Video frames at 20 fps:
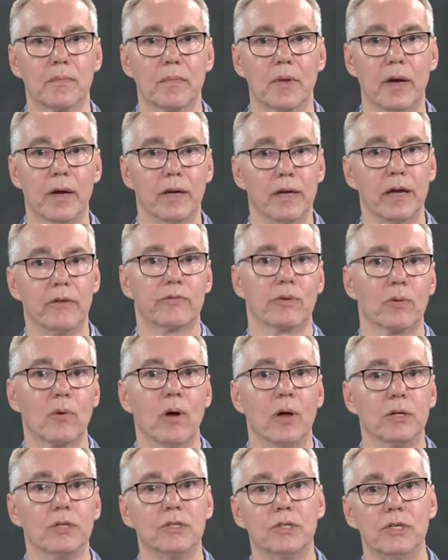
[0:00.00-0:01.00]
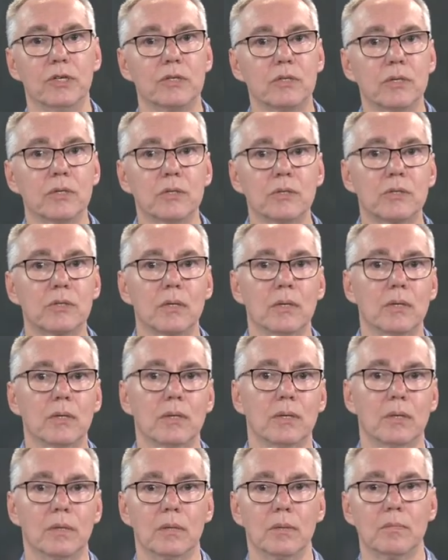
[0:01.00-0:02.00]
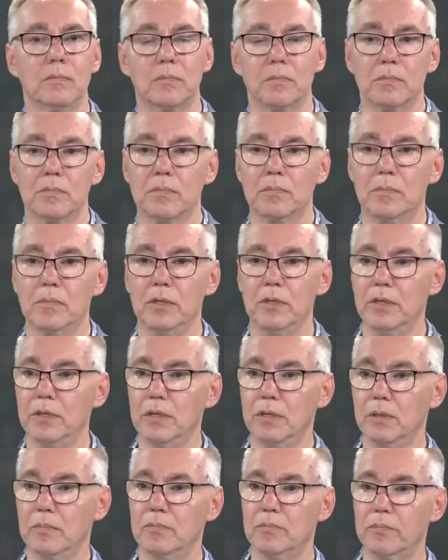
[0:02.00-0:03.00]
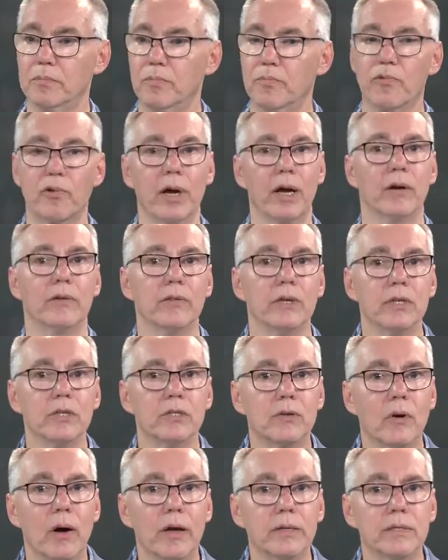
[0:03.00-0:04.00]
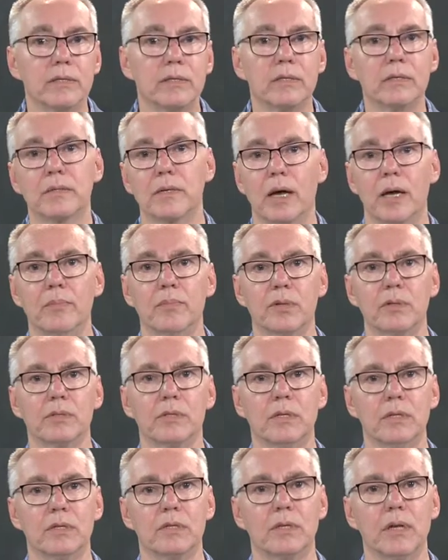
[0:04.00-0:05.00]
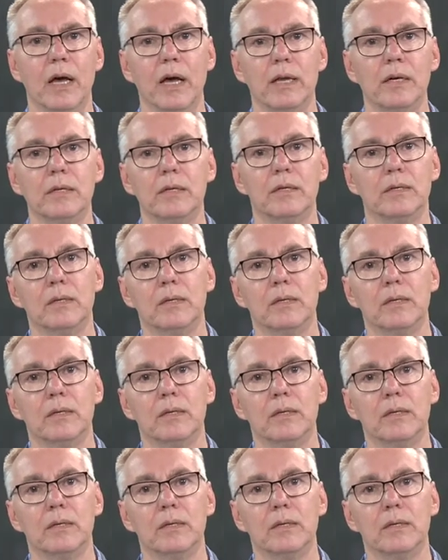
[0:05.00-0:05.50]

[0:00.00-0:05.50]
All right, after all, Jesus, in the prayer that he taught his disciples, he said,